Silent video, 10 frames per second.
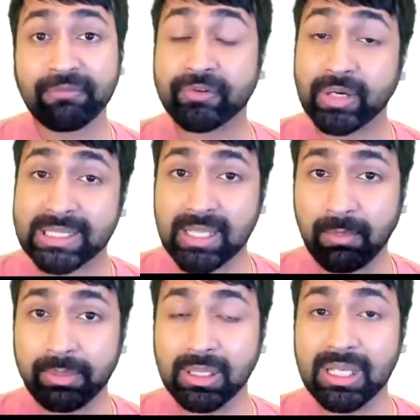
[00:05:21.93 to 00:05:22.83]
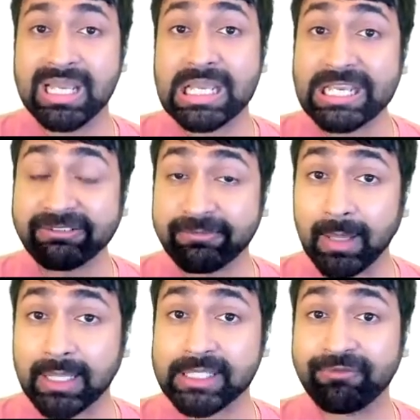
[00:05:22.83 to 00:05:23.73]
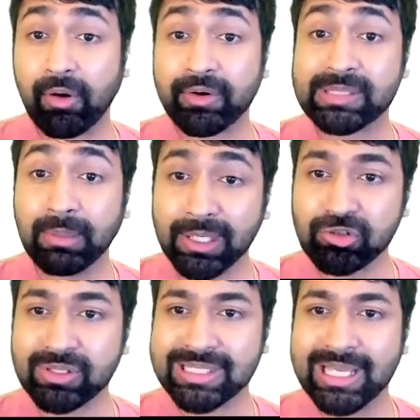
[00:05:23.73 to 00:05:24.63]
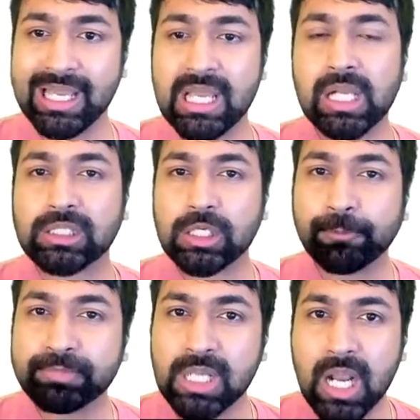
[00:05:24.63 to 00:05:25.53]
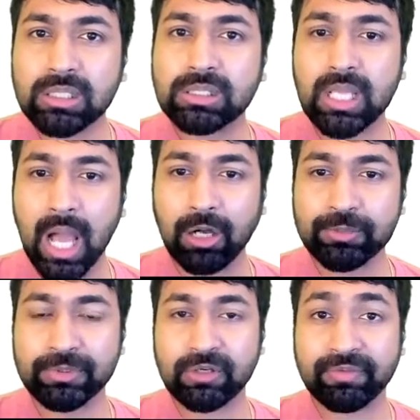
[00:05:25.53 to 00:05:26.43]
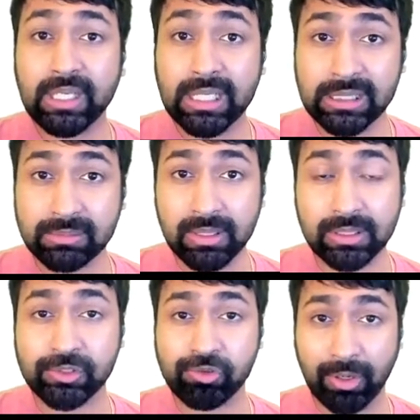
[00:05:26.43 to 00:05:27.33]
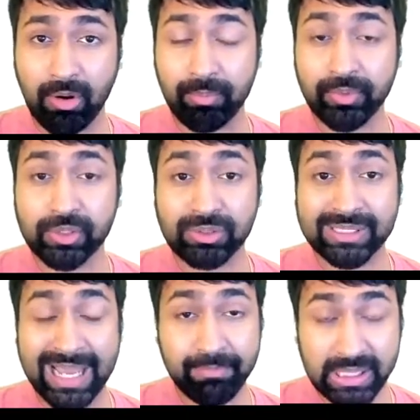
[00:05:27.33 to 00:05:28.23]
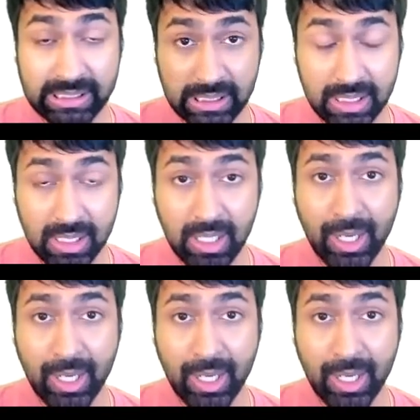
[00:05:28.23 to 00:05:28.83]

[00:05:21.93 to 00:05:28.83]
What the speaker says: For example, if party 4 is malicious, it obtains the output of the intermediate join operations MPC,